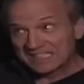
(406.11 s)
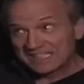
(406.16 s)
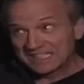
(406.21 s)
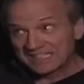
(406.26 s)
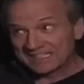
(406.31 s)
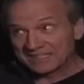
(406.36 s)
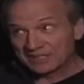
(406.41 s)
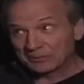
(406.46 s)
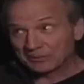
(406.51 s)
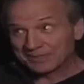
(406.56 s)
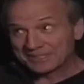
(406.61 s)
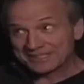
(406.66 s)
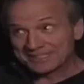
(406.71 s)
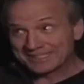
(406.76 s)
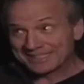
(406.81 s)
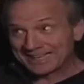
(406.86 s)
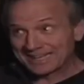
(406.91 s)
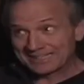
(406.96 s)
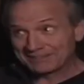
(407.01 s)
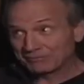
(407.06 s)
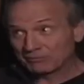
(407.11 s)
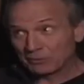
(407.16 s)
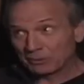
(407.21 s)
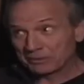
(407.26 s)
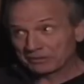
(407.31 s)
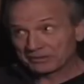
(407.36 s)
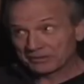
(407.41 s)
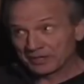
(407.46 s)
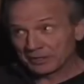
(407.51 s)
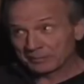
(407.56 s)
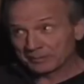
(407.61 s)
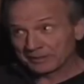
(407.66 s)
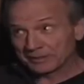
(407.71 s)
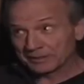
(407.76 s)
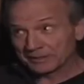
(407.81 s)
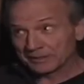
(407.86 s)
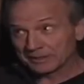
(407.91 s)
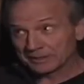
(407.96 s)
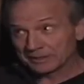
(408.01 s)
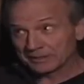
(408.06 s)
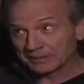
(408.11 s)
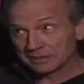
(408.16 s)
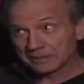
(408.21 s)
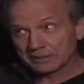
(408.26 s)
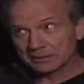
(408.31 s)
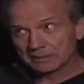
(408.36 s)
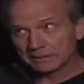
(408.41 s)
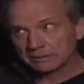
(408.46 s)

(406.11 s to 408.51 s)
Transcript: And then when he's not forthcoming, then it's like,